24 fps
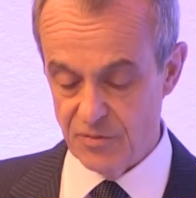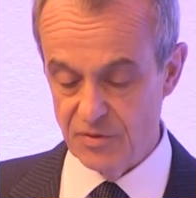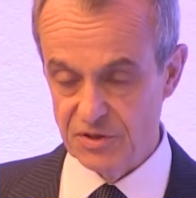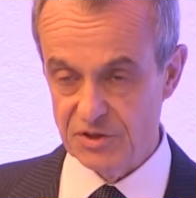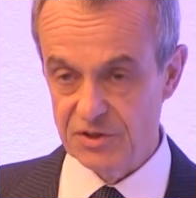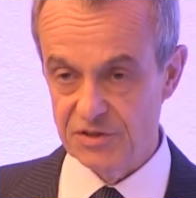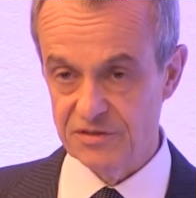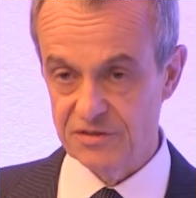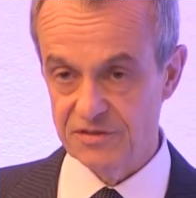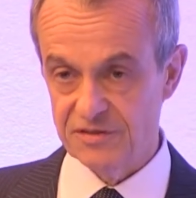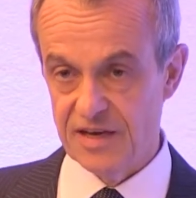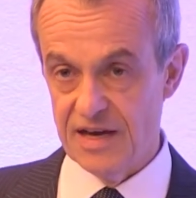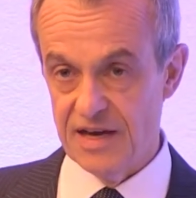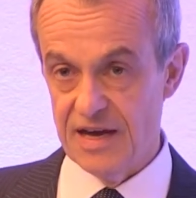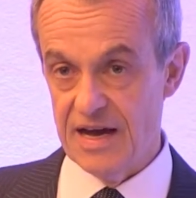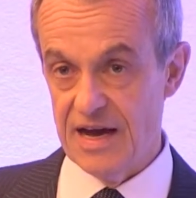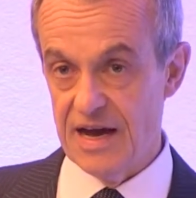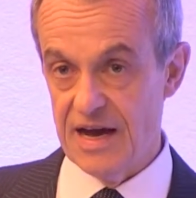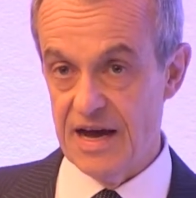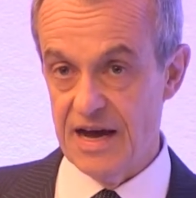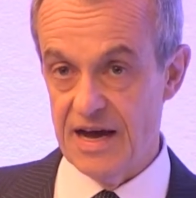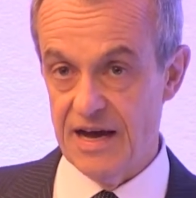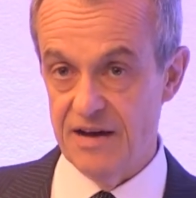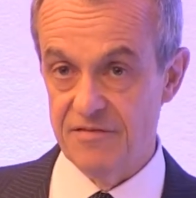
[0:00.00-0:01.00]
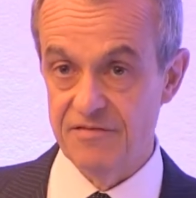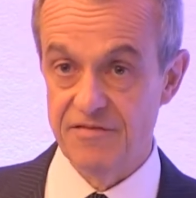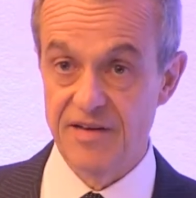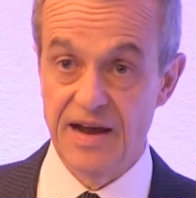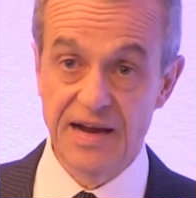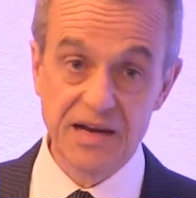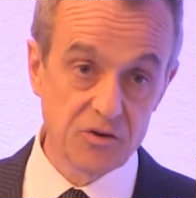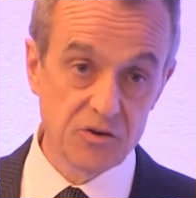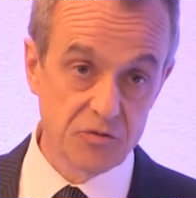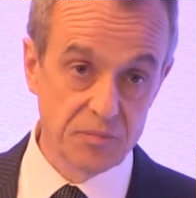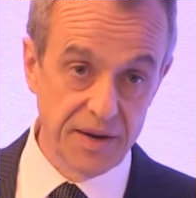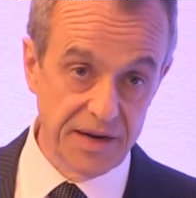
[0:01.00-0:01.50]
which is
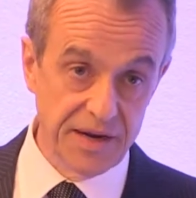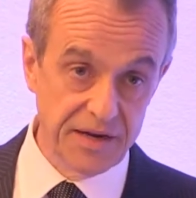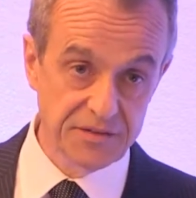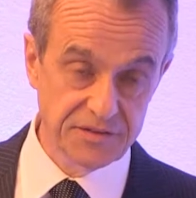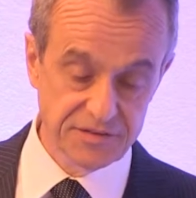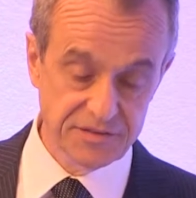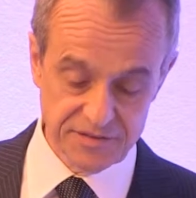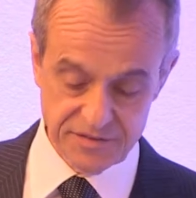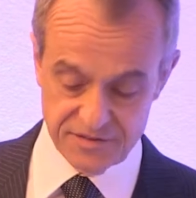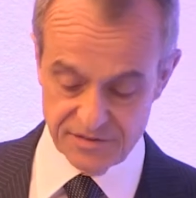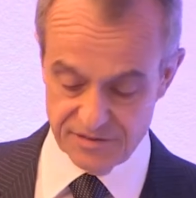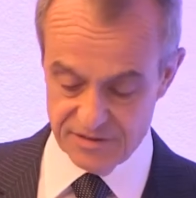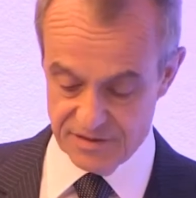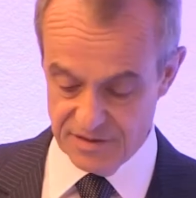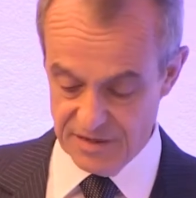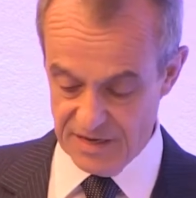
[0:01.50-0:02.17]
value-based,